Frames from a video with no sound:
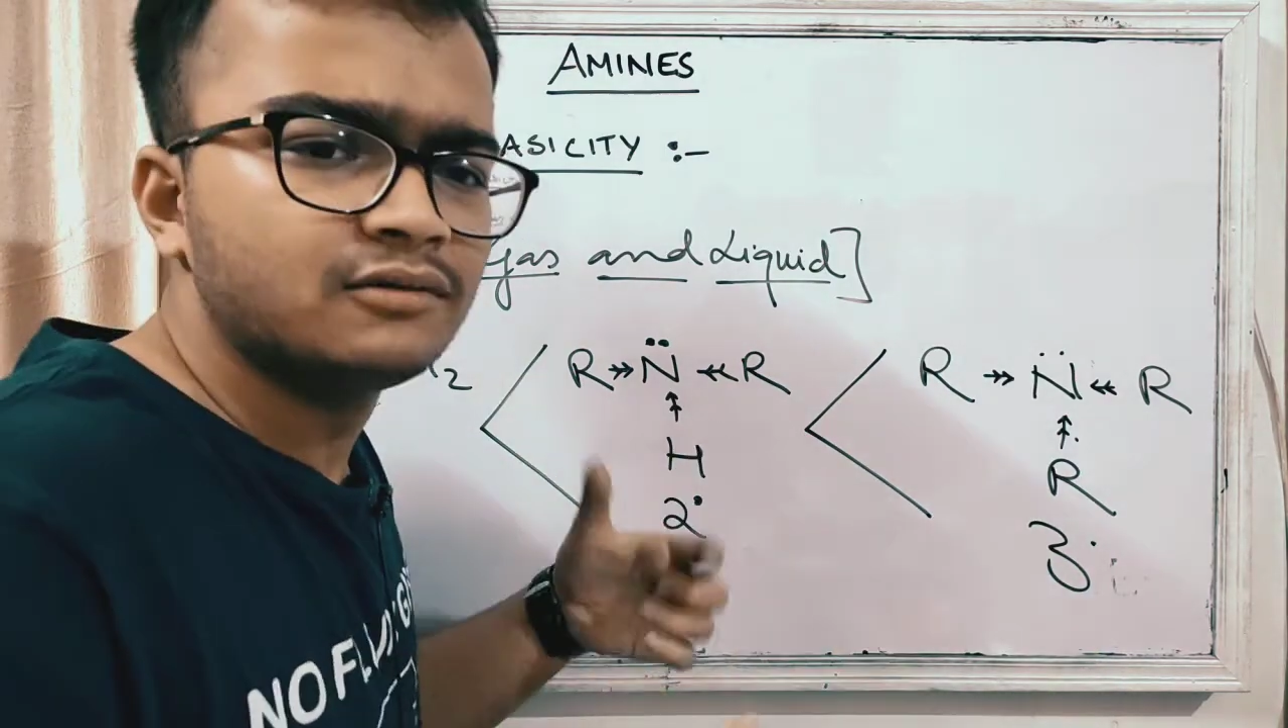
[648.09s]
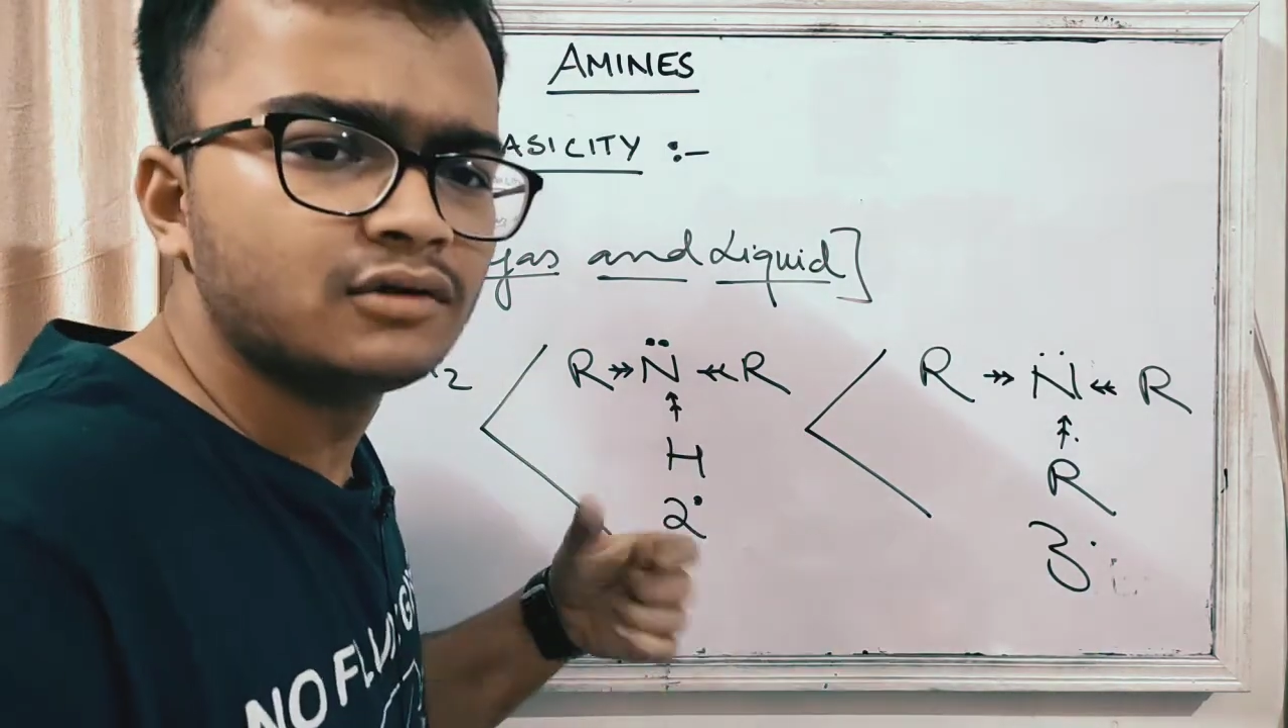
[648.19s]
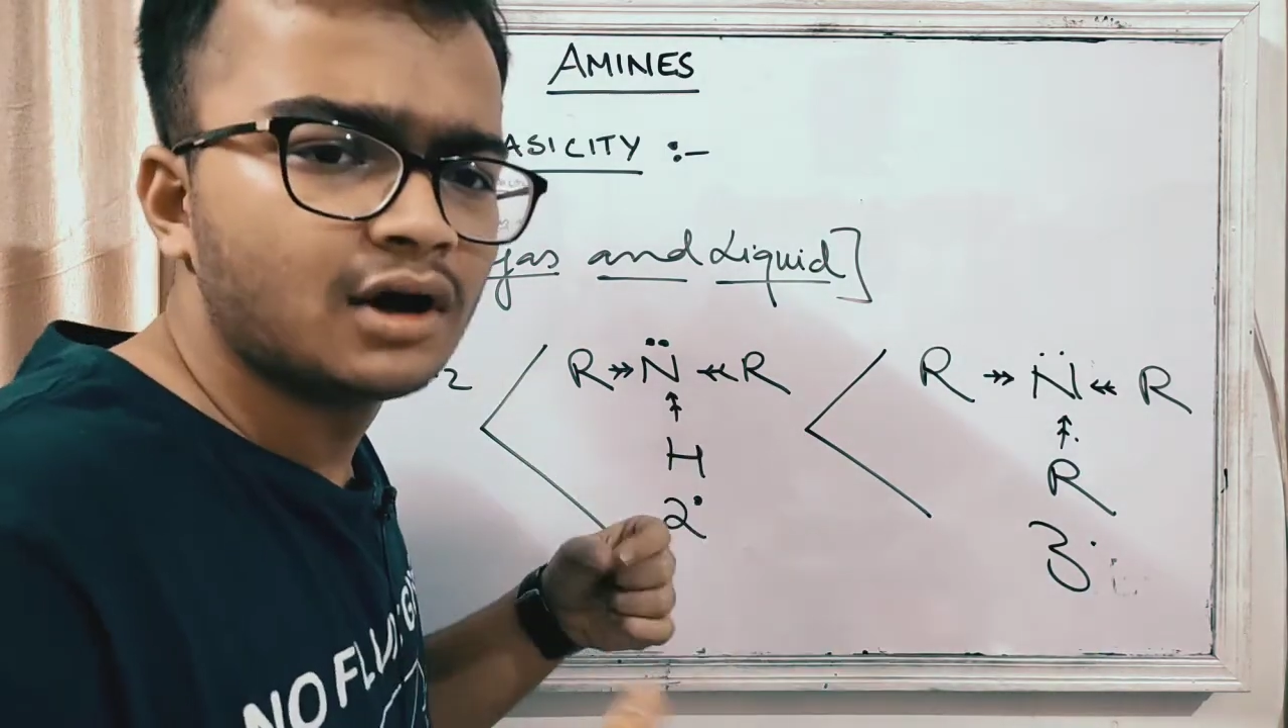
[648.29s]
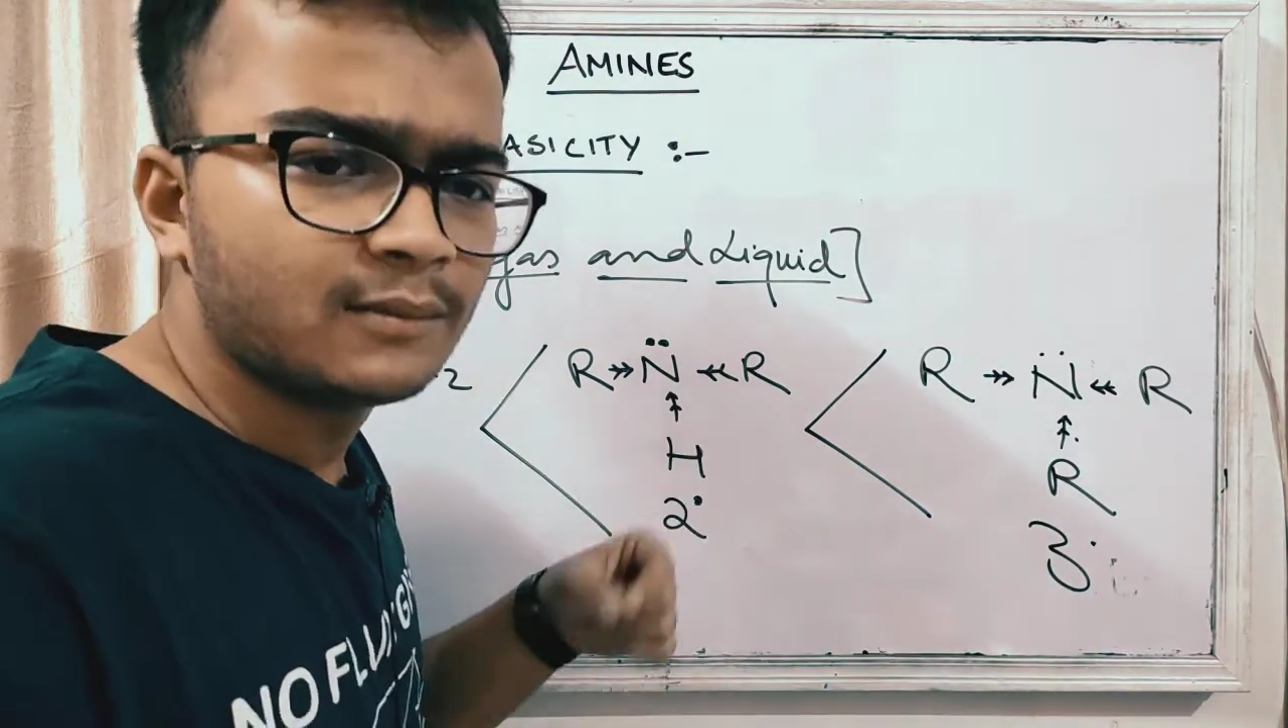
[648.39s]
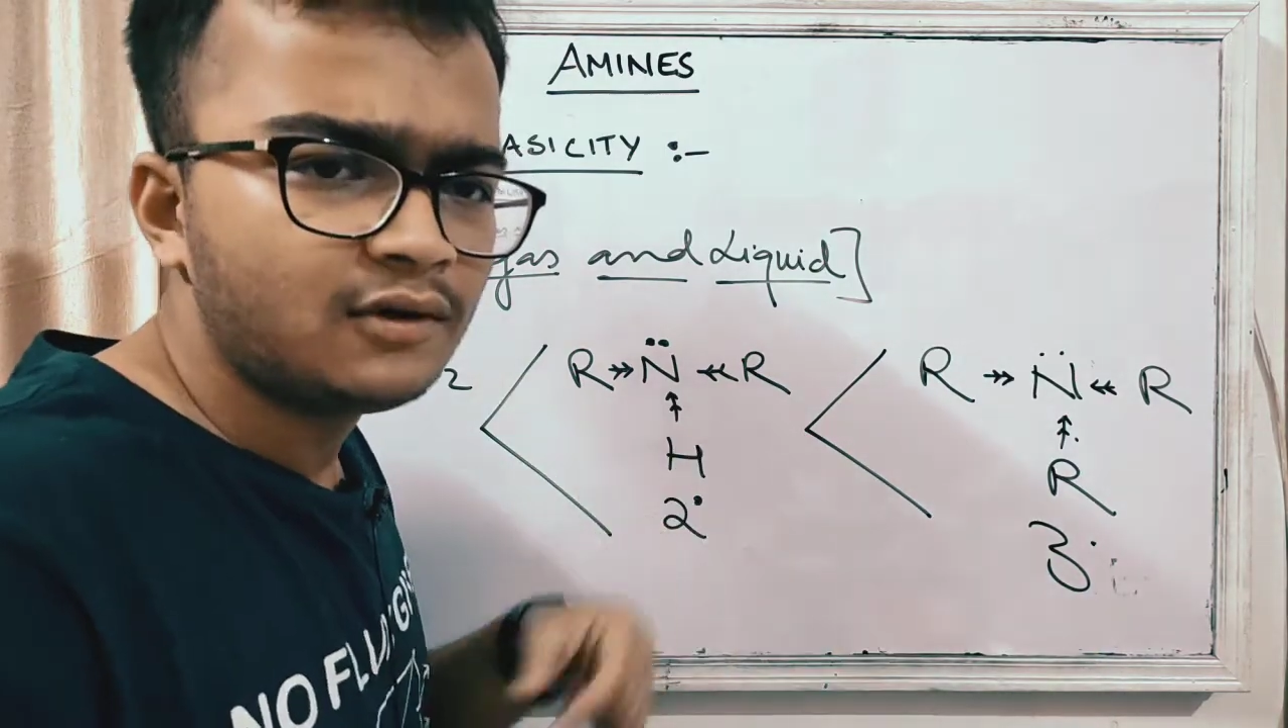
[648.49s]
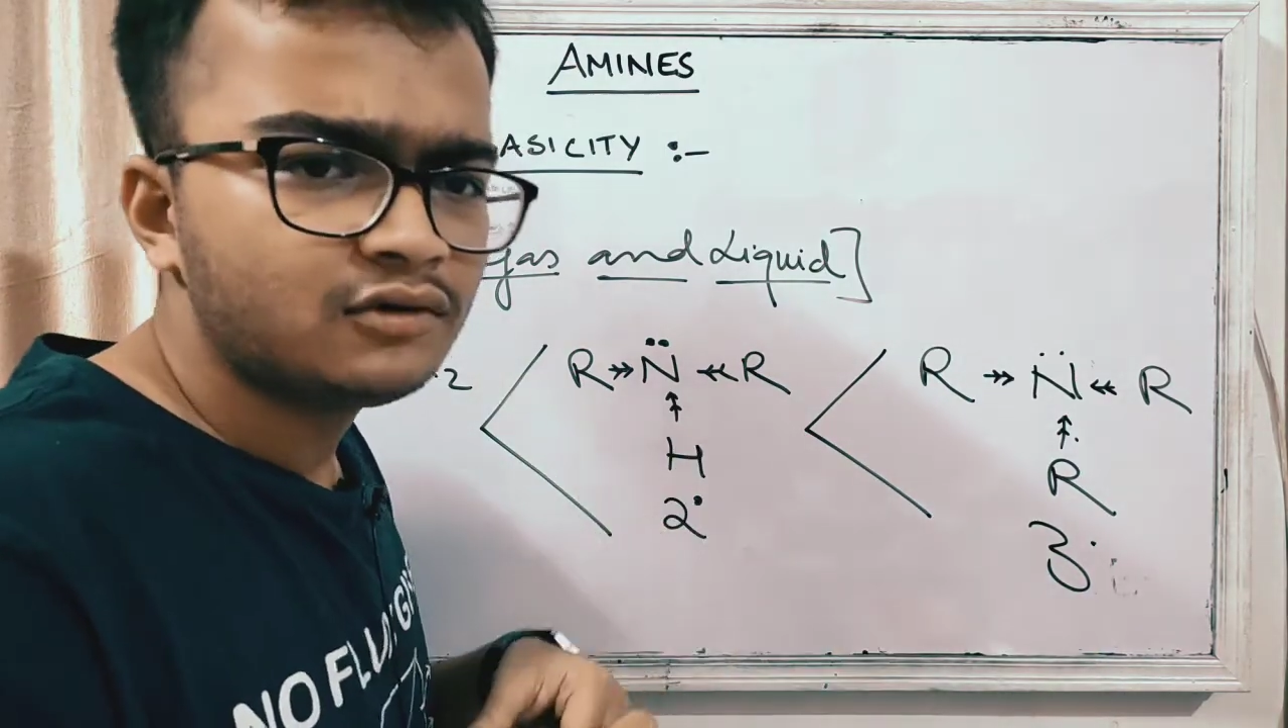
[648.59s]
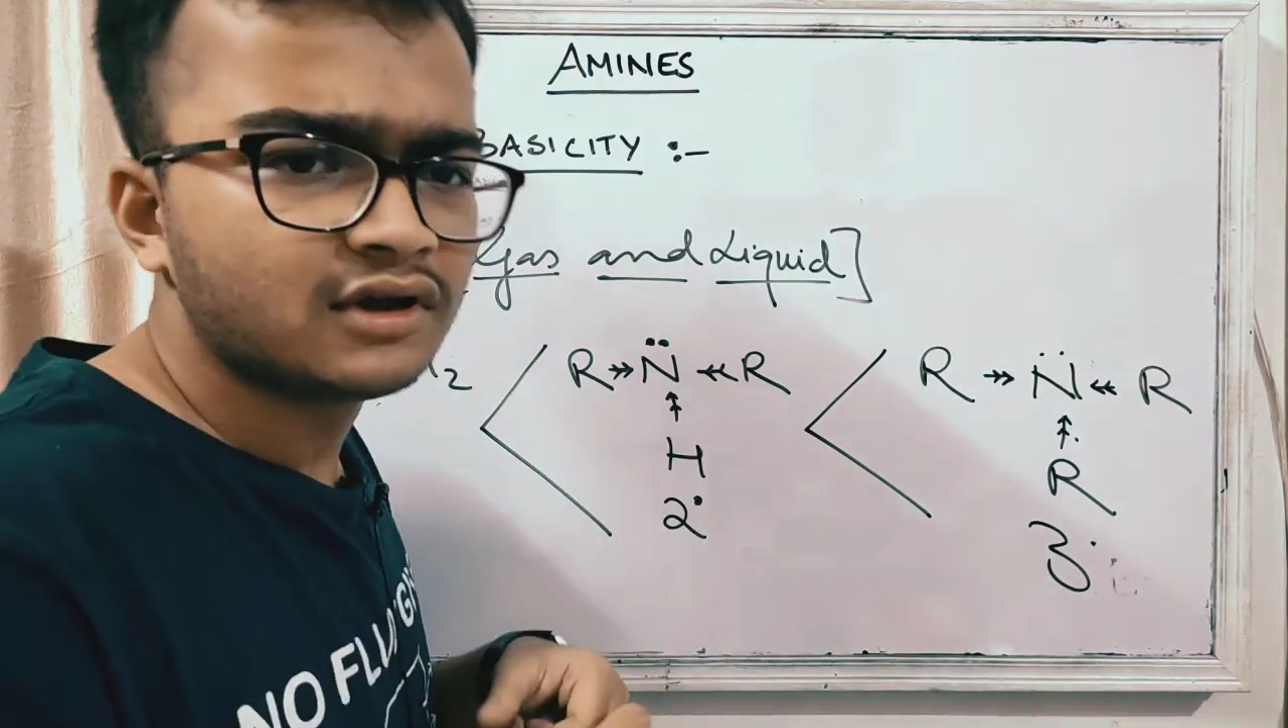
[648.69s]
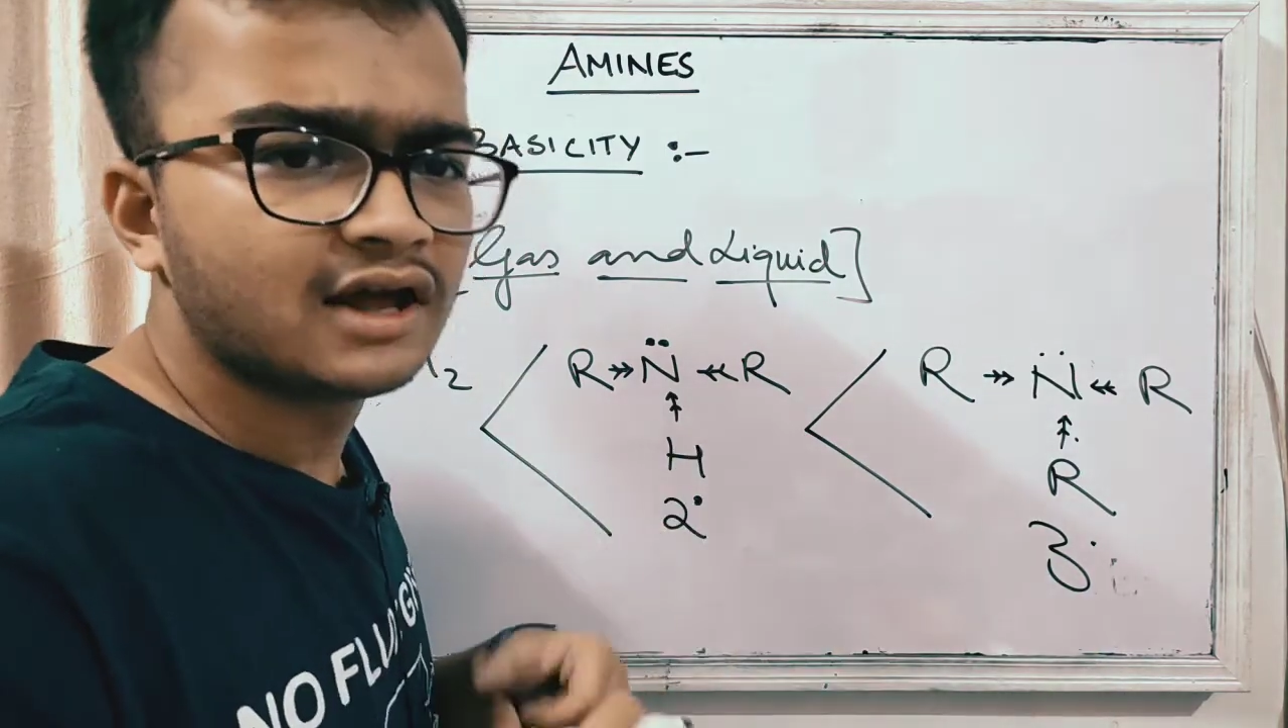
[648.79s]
to come out